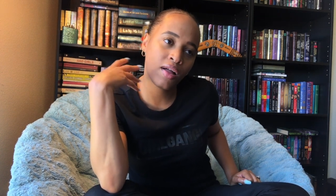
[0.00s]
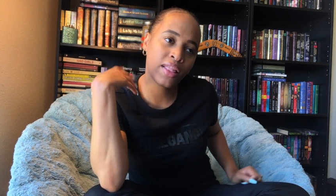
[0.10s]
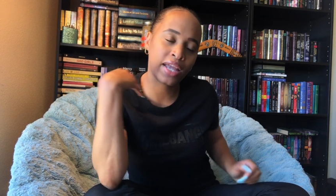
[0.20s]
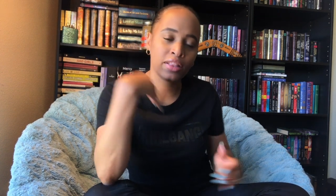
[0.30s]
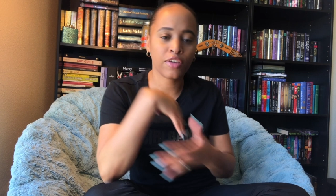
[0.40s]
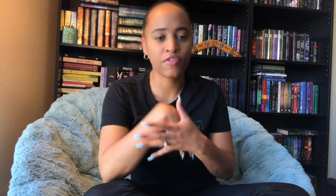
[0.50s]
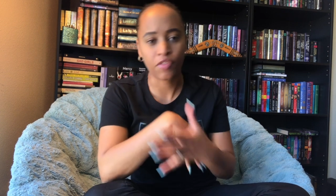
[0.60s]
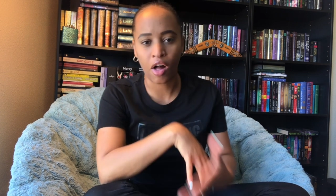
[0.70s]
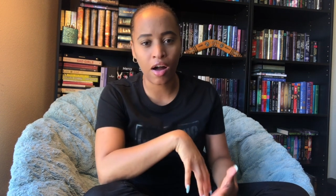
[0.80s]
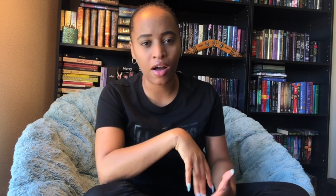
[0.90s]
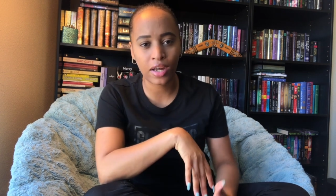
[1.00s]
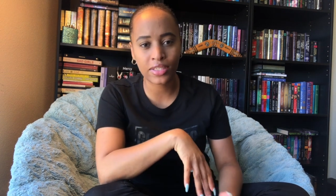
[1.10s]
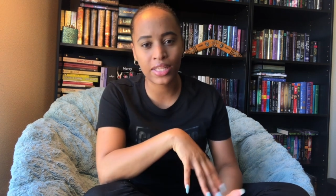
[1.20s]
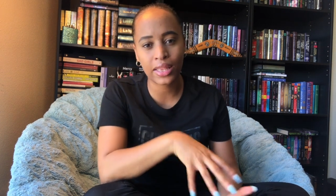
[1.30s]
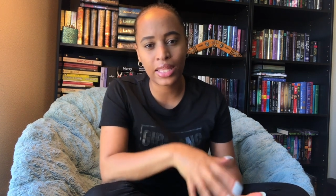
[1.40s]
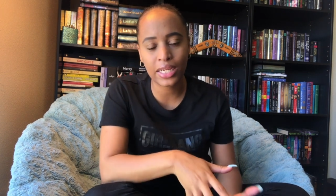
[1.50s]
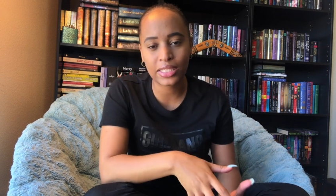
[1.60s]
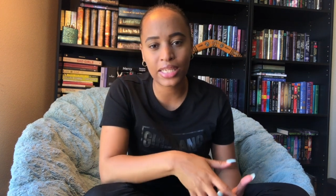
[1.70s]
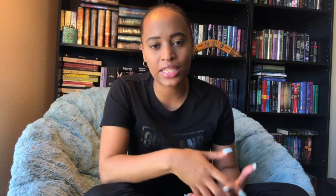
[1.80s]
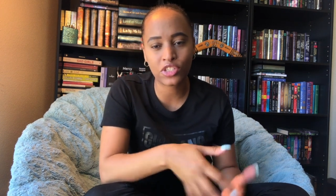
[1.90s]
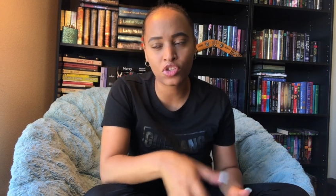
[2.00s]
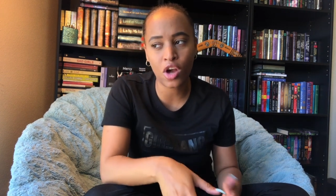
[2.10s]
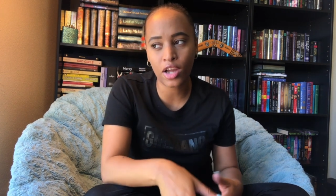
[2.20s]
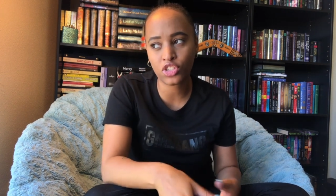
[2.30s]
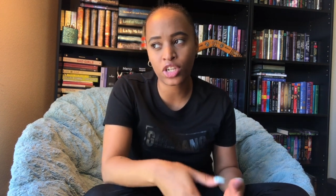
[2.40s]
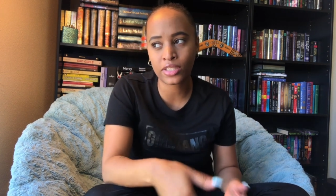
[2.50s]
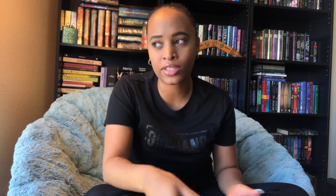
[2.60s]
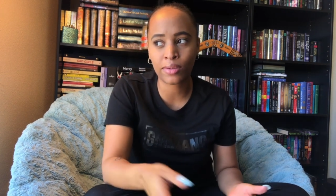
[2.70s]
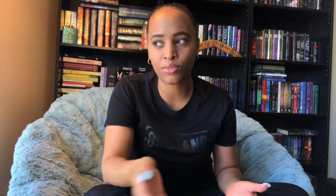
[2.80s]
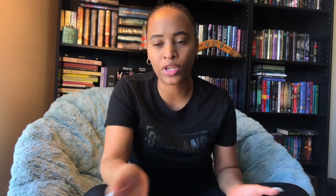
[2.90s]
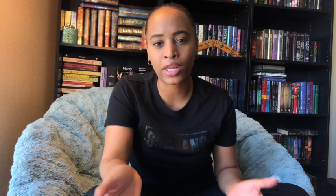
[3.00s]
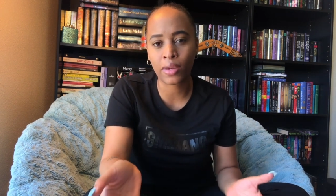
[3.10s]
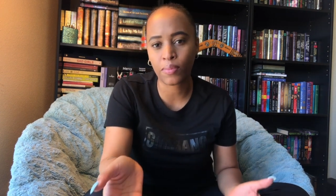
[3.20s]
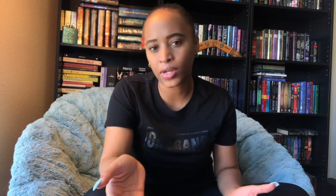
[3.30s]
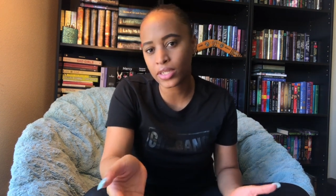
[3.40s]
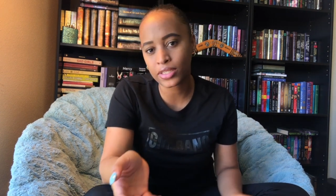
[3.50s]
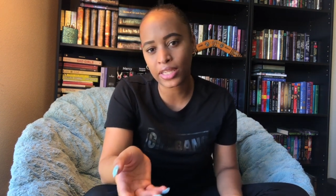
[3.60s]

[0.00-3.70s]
like in their vlogs and things. It's not just them reading books.